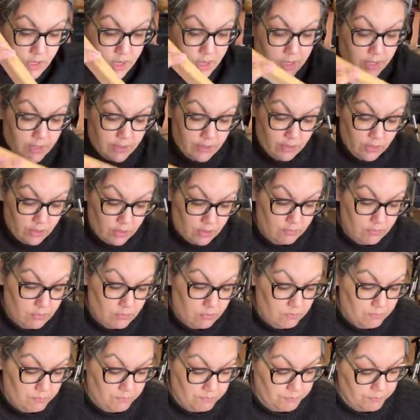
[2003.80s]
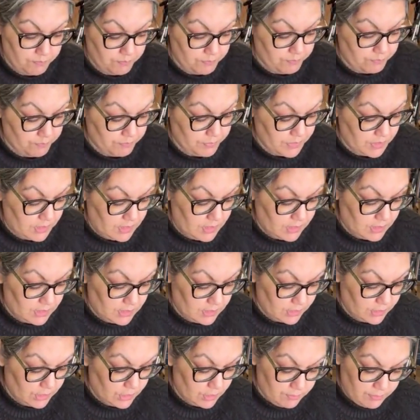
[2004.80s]
add our thing
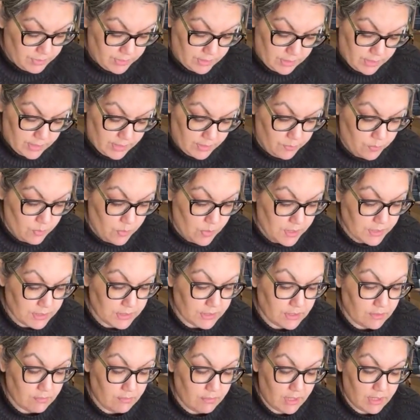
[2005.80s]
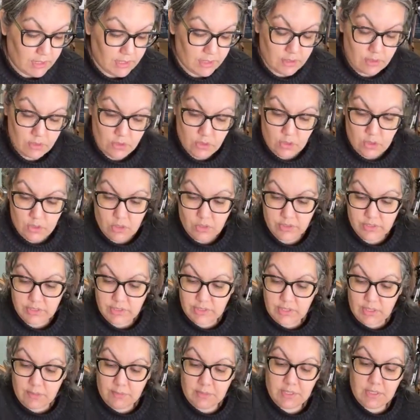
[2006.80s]
here, but I want to make it all the
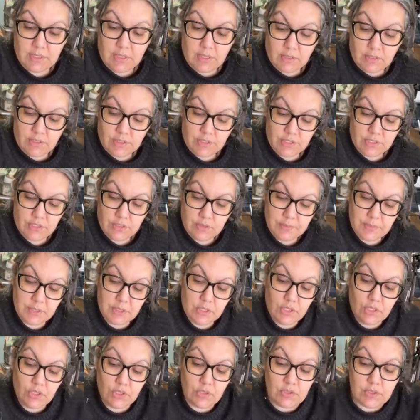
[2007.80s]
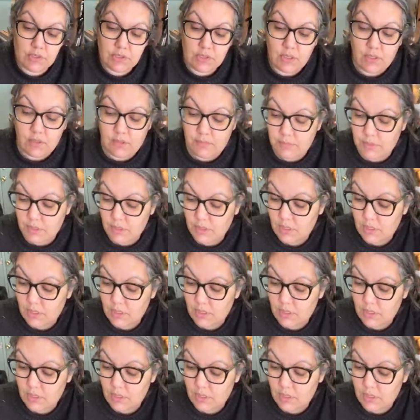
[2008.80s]
same color, so I'm going to use some